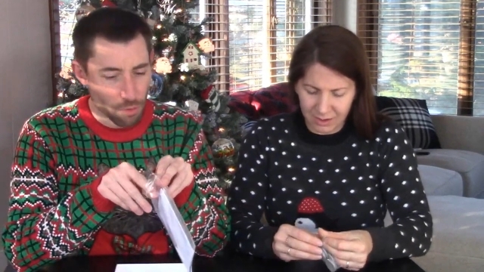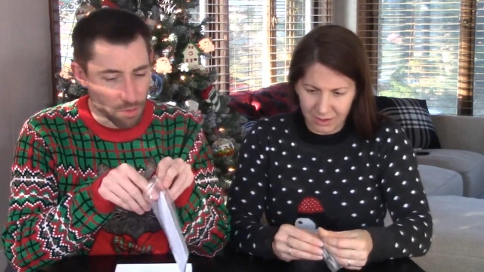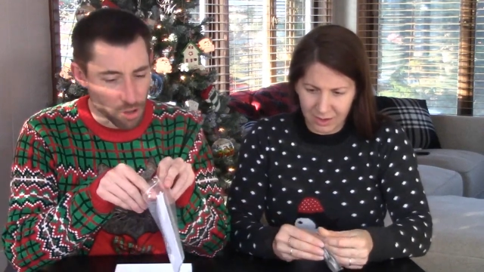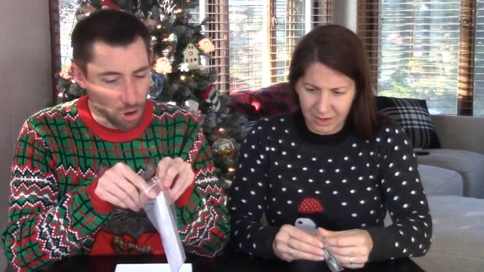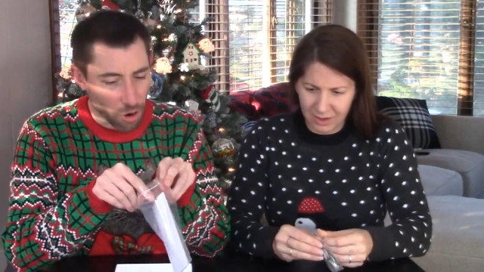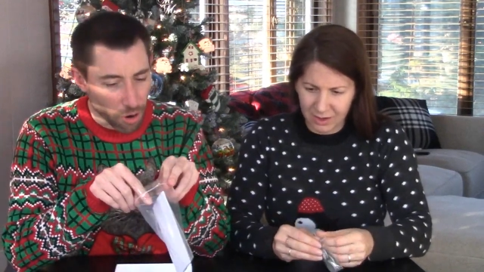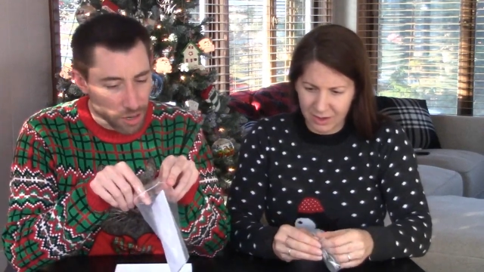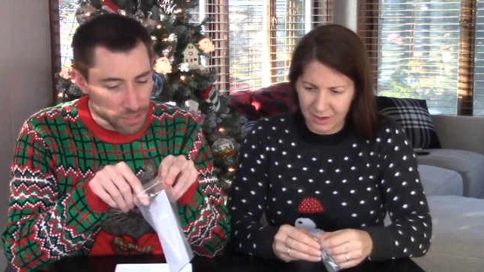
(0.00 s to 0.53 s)
Speaker 1: of
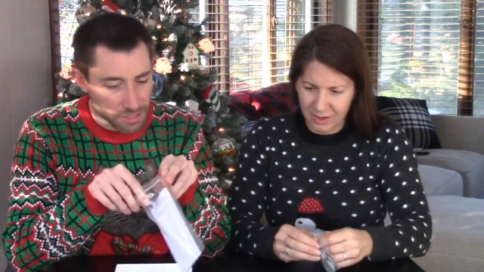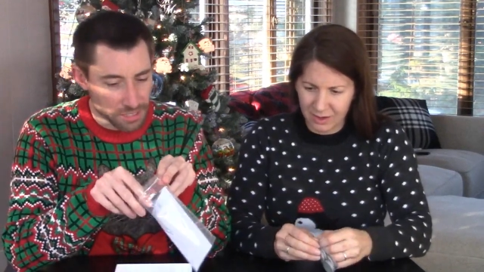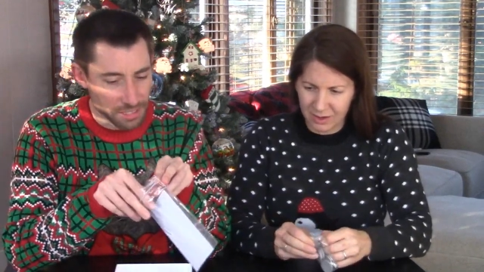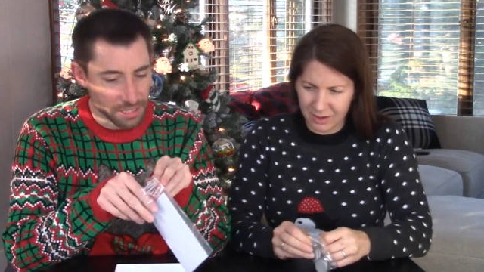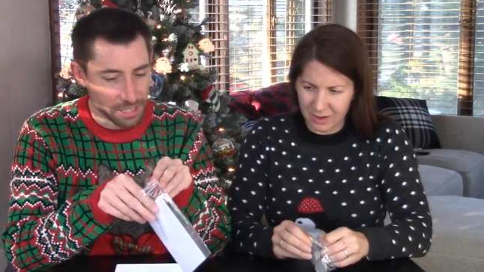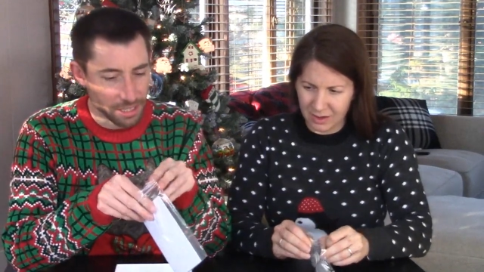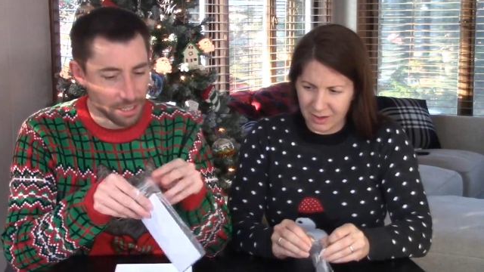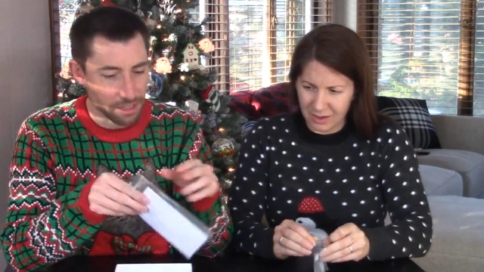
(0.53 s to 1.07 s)
the cards
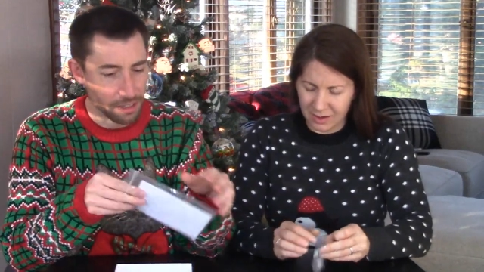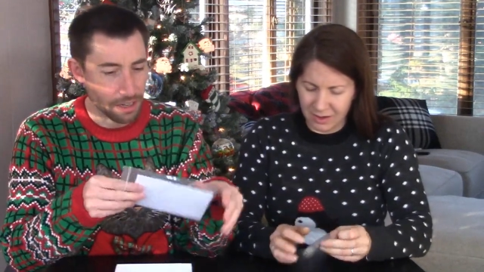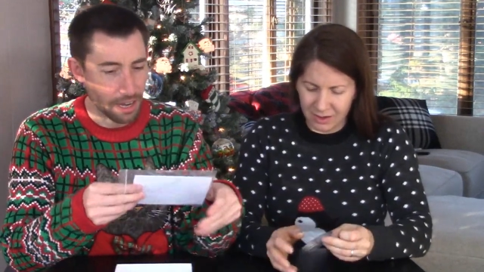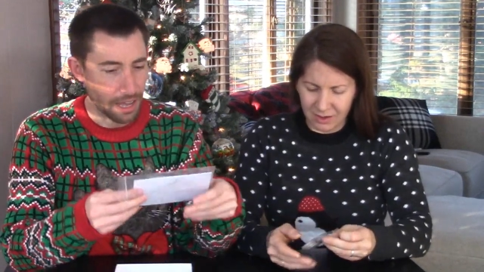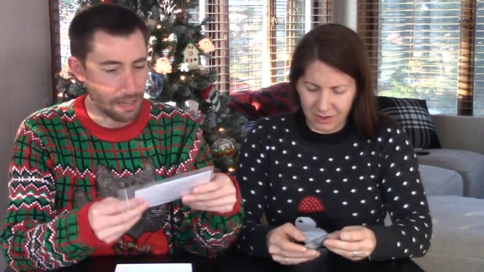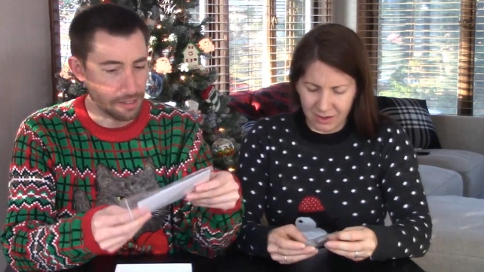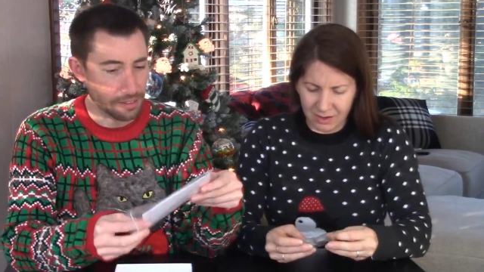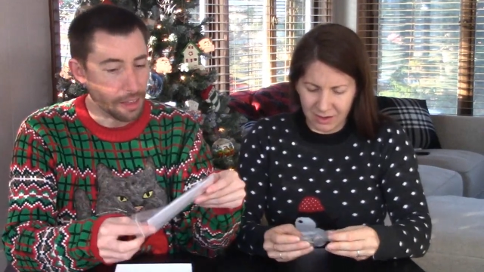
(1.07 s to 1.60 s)
in here
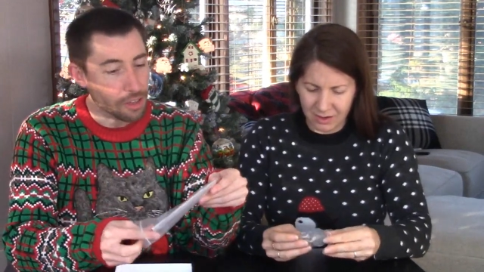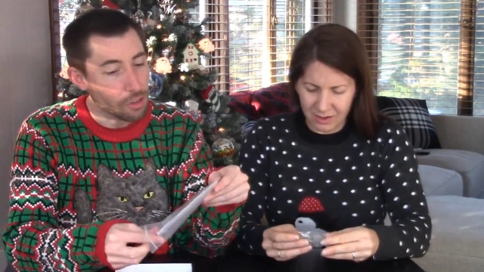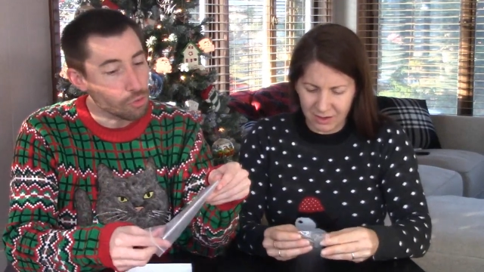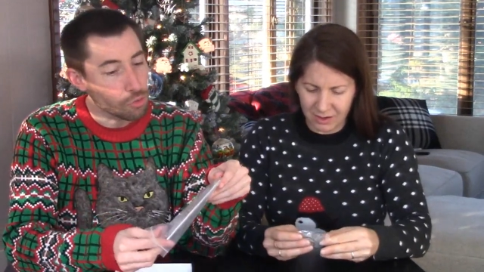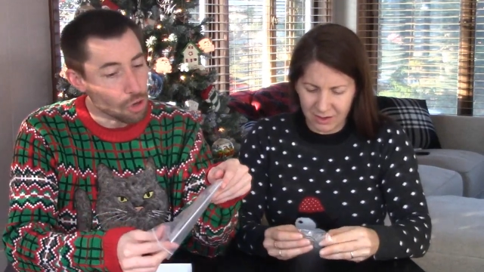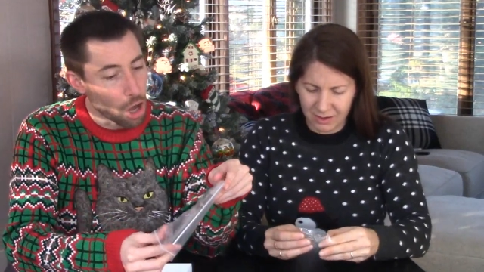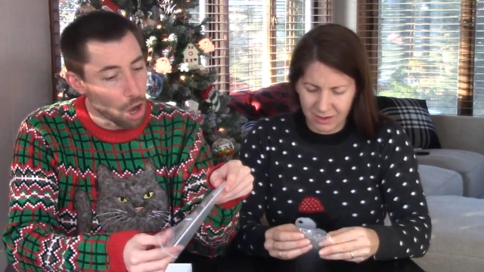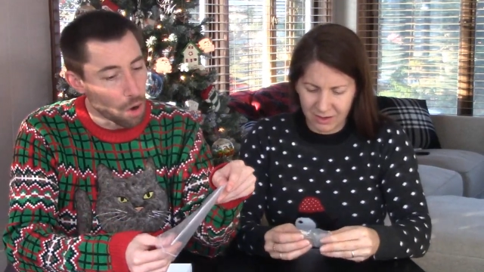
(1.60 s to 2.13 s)
and let
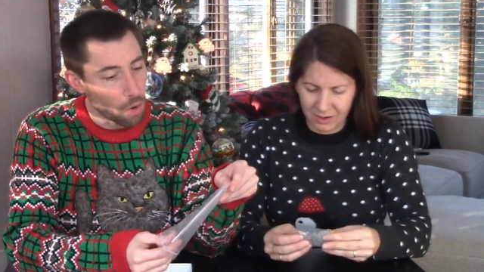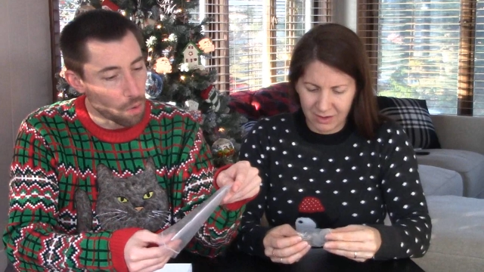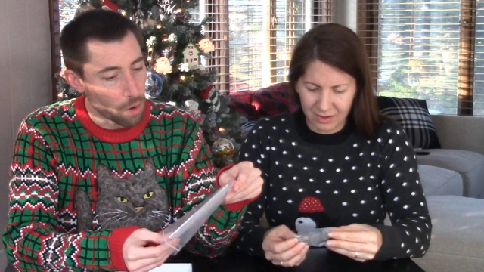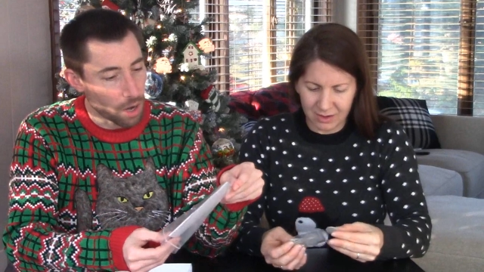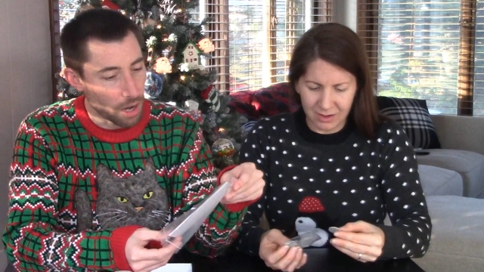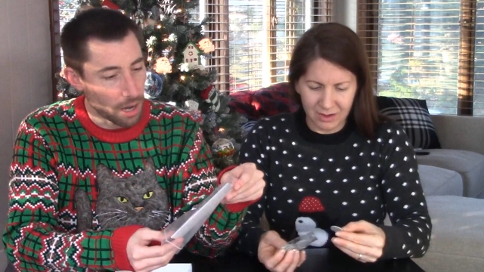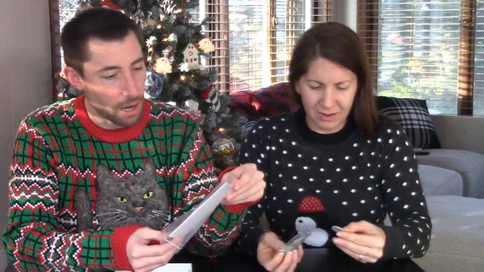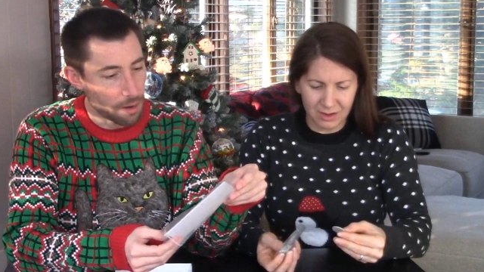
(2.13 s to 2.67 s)
you
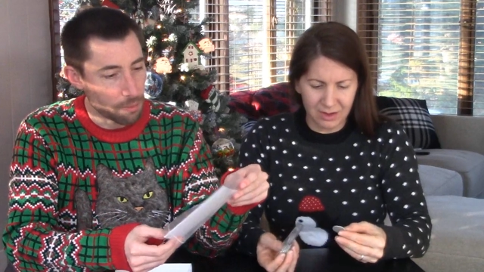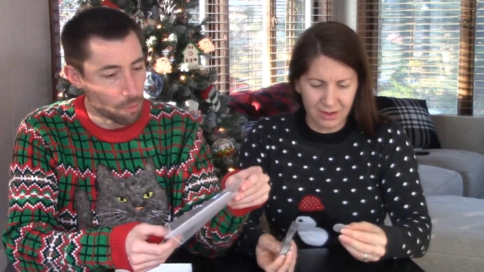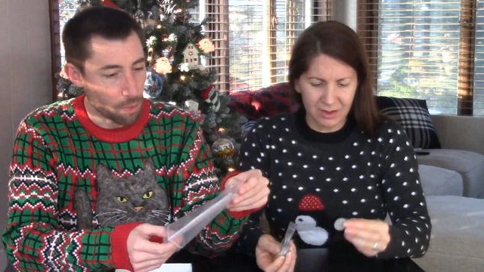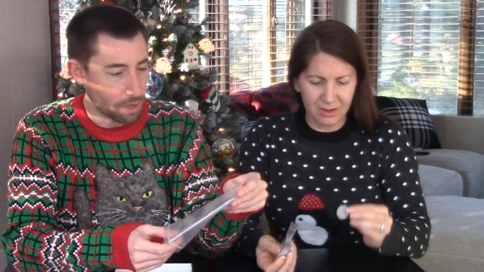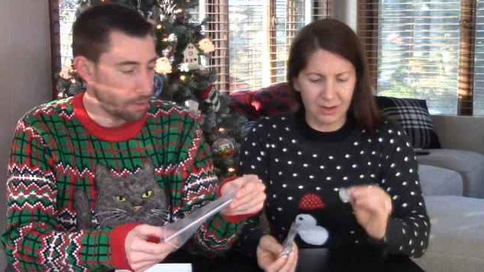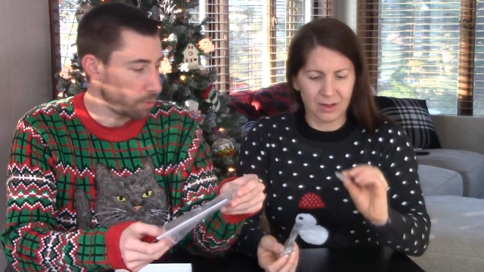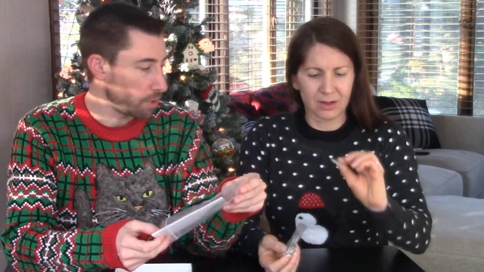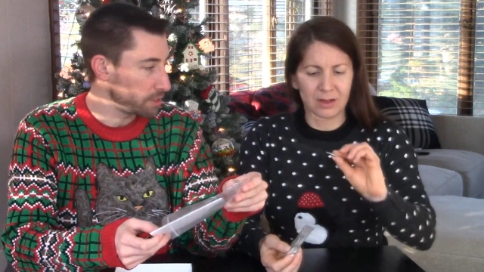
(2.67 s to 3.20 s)
know um,
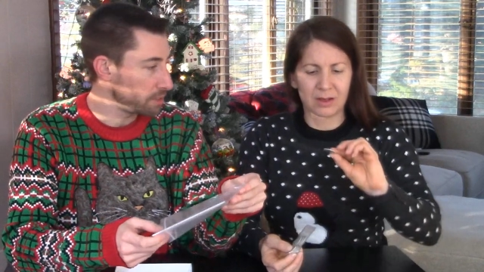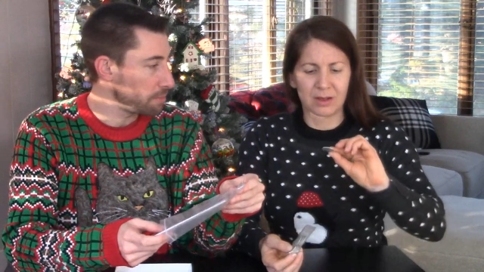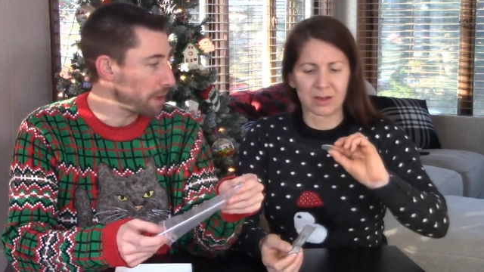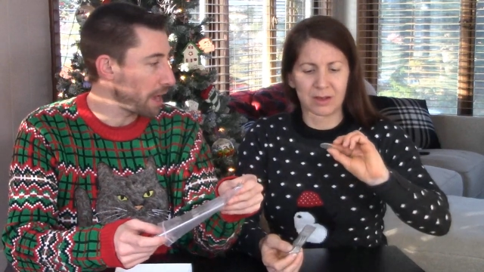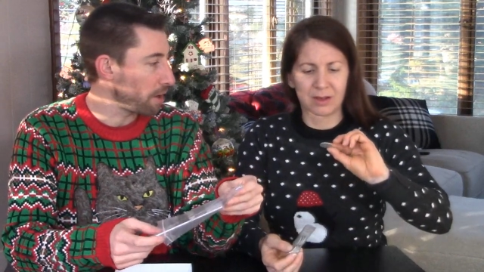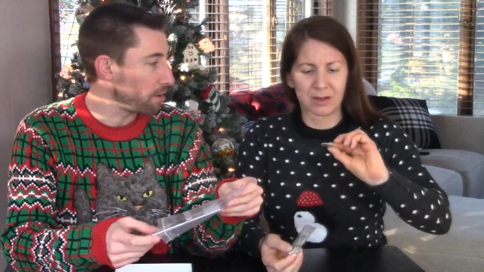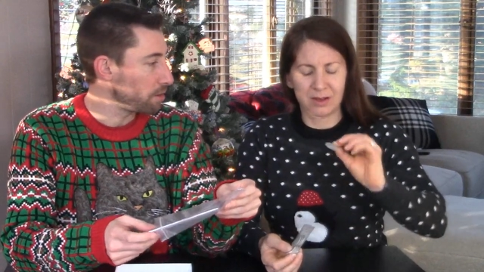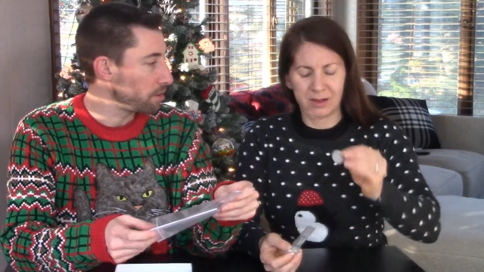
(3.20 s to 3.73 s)
what, what it's
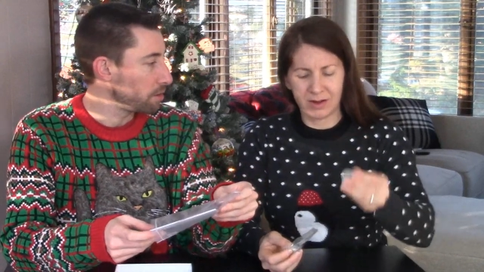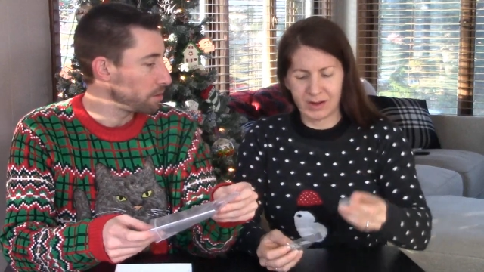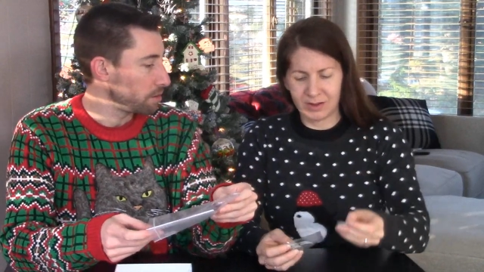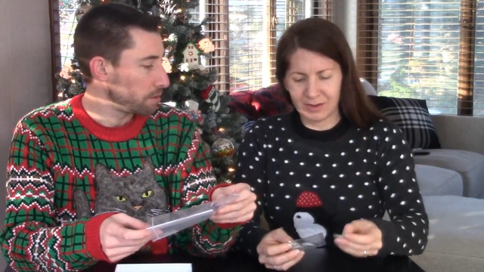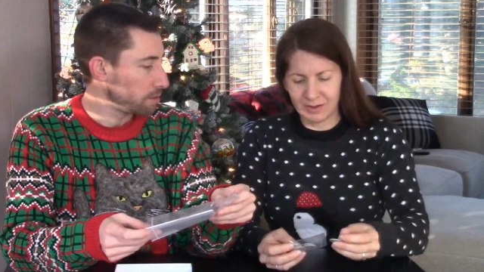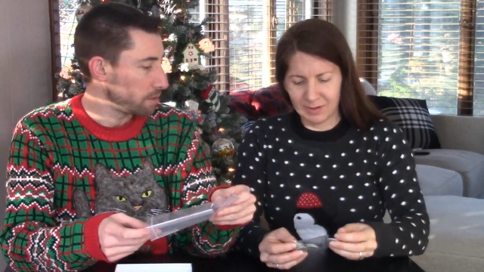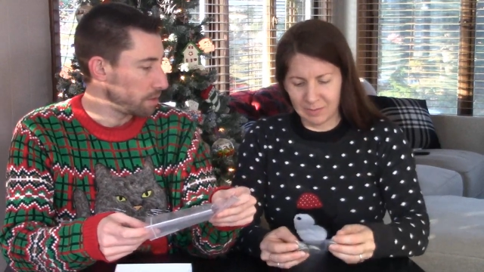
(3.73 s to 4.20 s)
about. Are these